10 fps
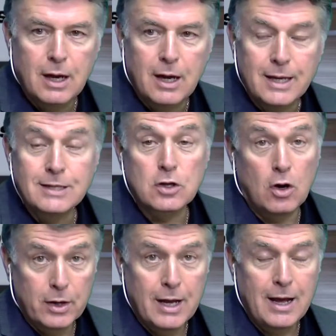is
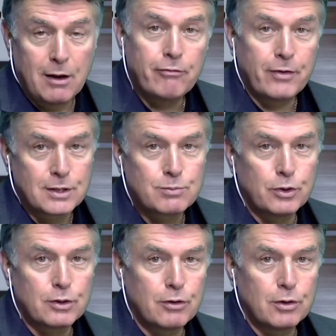on our Facebook
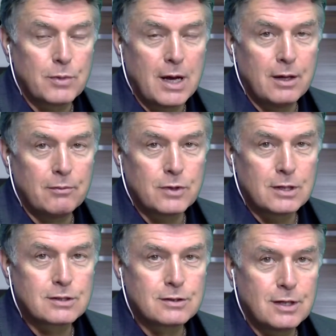group.
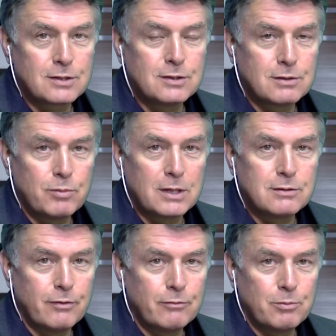There's dozens of bits of
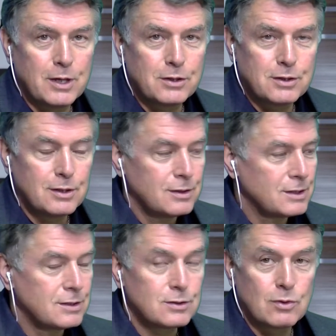information, and this
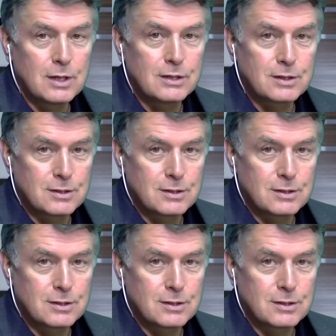is really just